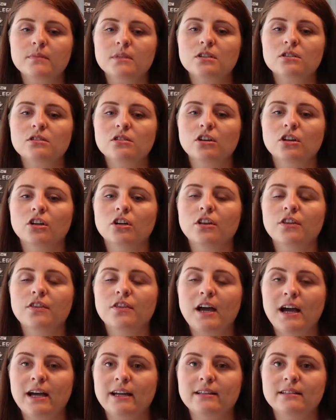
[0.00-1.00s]
So
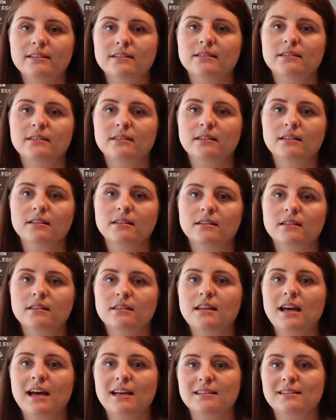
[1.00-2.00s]
that is
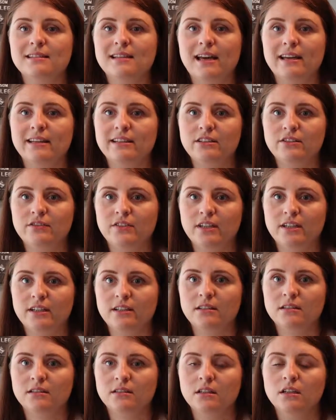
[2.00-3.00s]
that side of
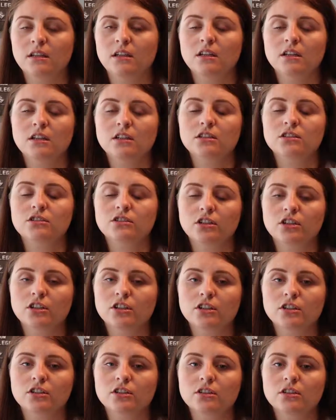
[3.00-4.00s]
it.
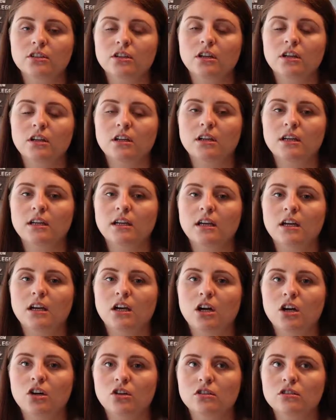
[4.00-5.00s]
So
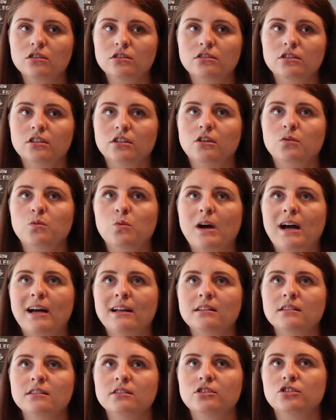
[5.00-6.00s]
also,
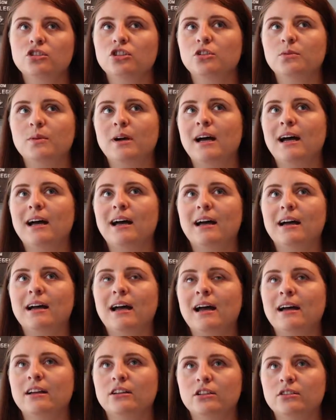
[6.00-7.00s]
whilst you are
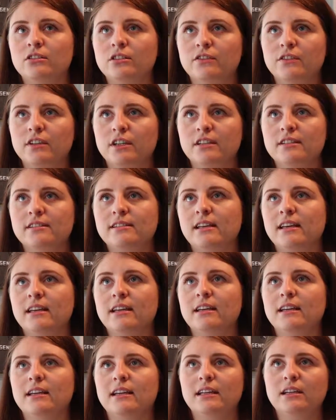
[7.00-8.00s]
at
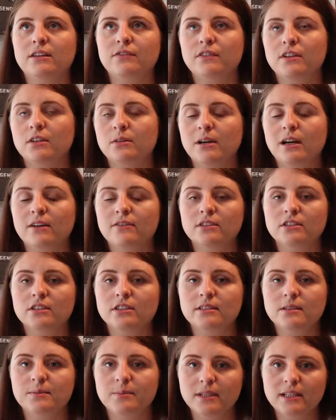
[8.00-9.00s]
university, if you have a
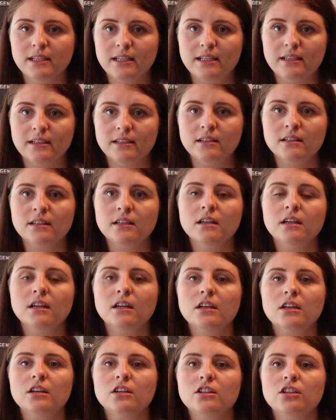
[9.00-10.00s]
disability,
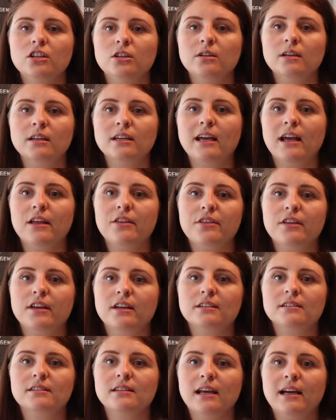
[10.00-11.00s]
you can get
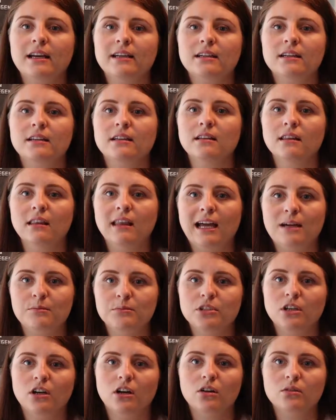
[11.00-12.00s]
things like
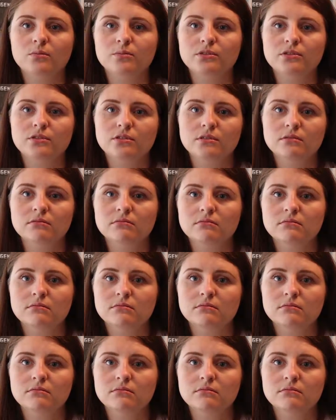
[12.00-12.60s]
laptops.